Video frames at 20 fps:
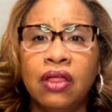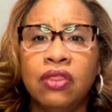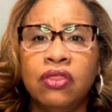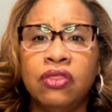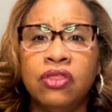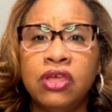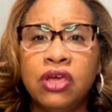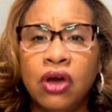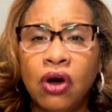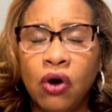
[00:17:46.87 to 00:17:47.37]

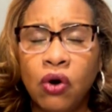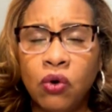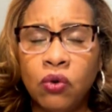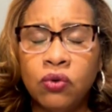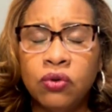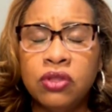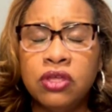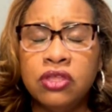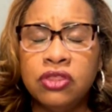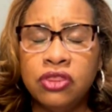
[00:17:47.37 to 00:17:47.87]
The
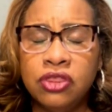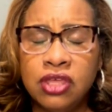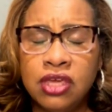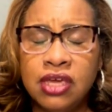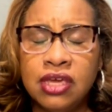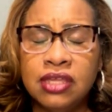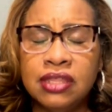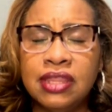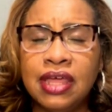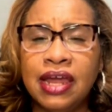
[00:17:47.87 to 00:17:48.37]
only
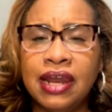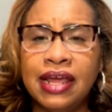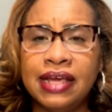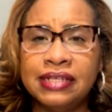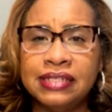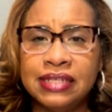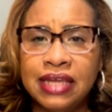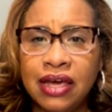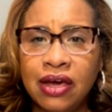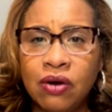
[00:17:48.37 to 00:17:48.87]
thing that
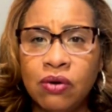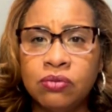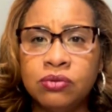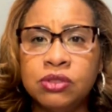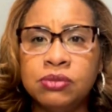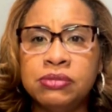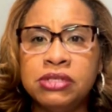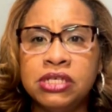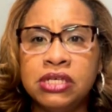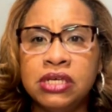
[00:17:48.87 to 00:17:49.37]
has helped
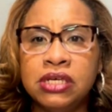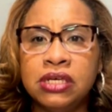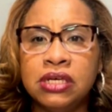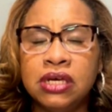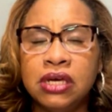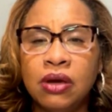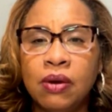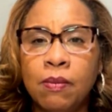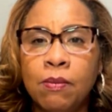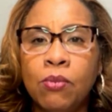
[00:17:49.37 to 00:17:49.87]
me
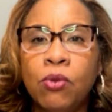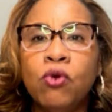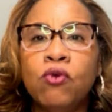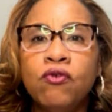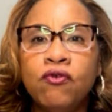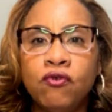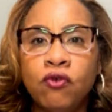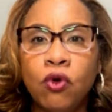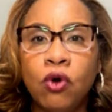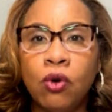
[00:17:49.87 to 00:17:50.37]
move
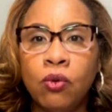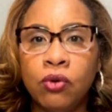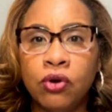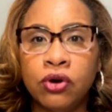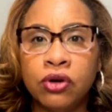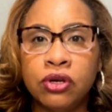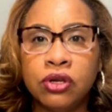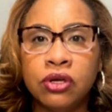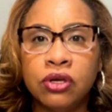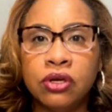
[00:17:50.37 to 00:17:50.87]

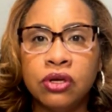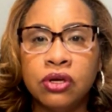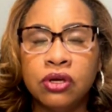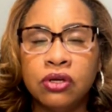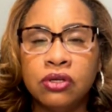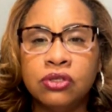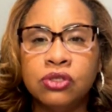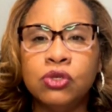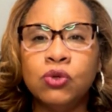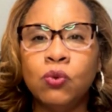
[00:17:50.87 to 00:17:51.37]
forward
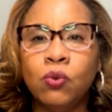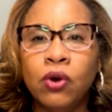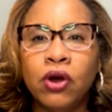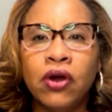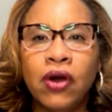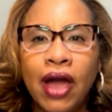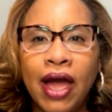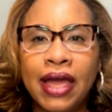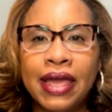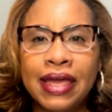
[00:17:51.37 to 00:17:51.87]
to where
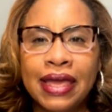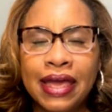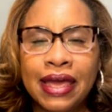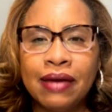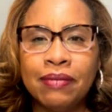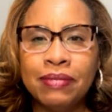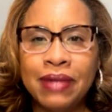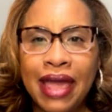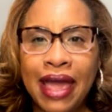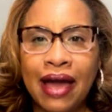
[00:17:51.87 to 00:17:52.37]
I
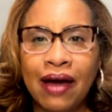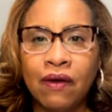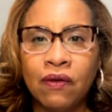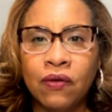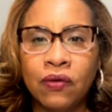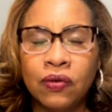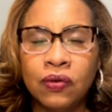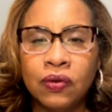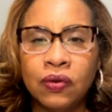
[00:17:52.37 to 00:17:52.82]
am now